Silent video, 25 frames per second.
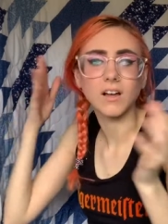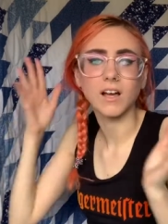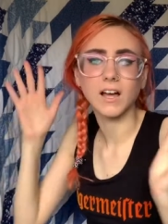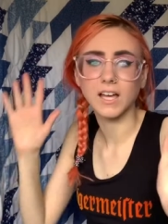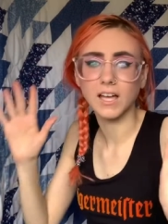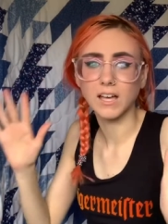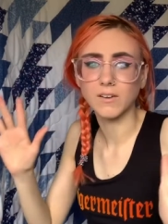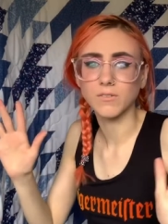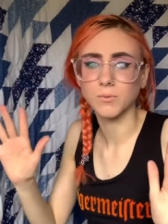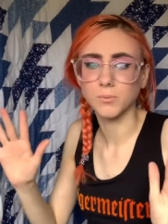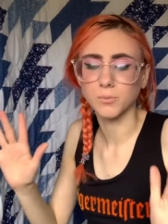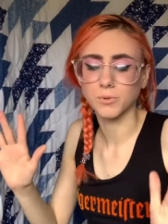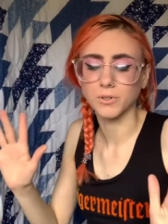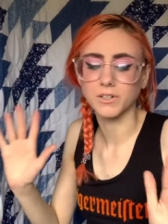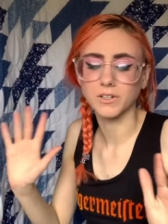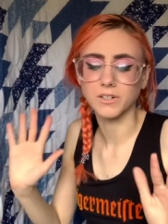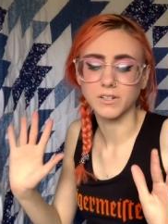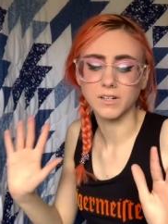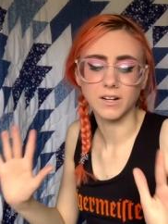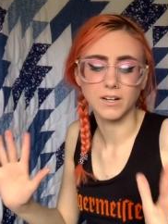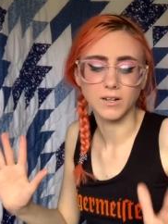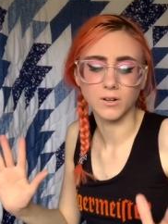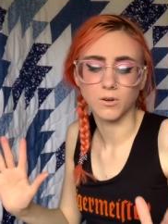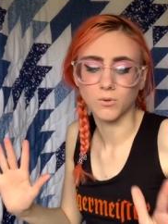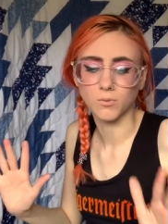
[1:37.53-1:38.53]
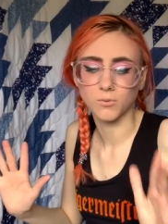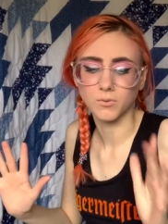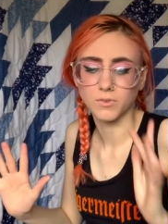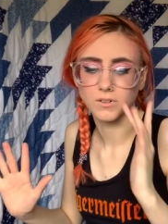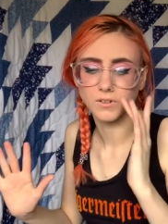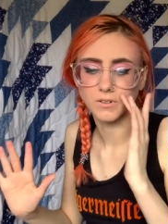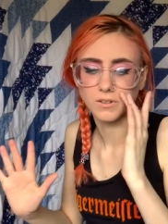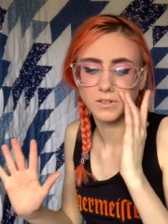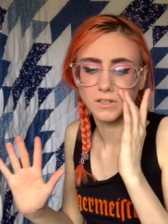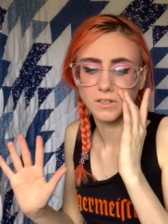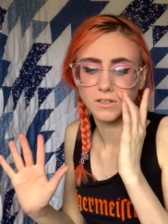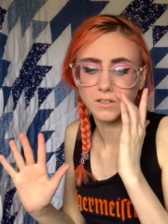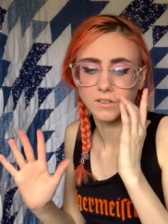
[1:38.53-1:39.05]
I have a braided, I don't want to
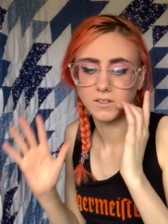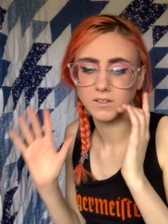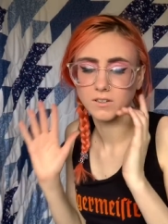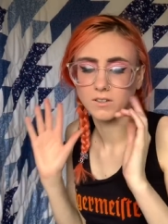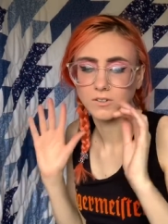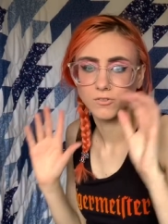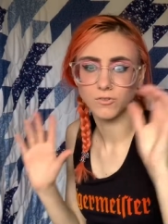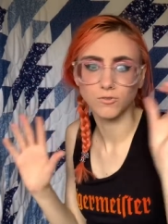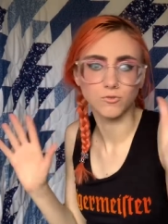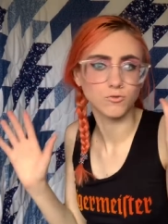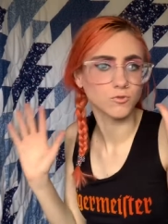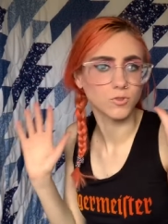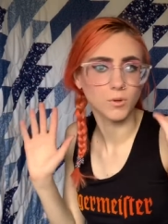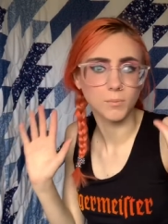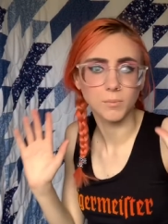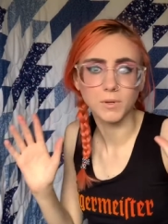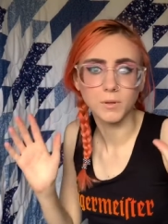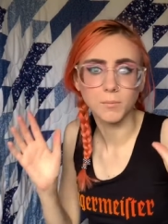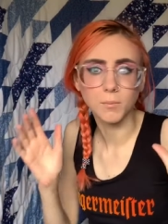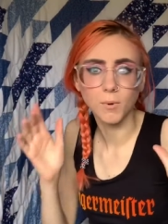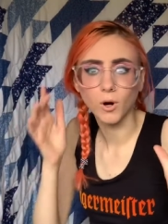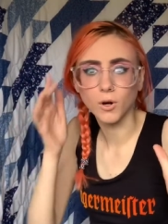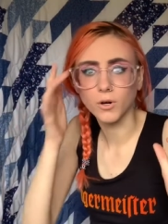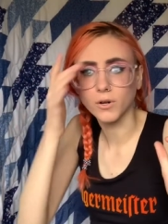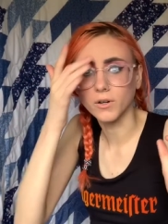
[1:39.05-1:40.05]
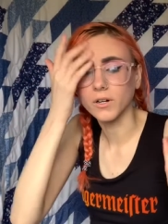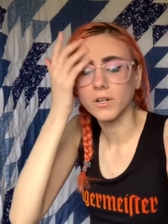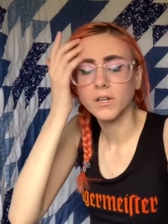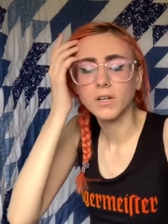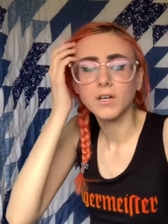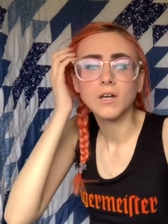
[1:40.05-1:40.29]
like rip it apart,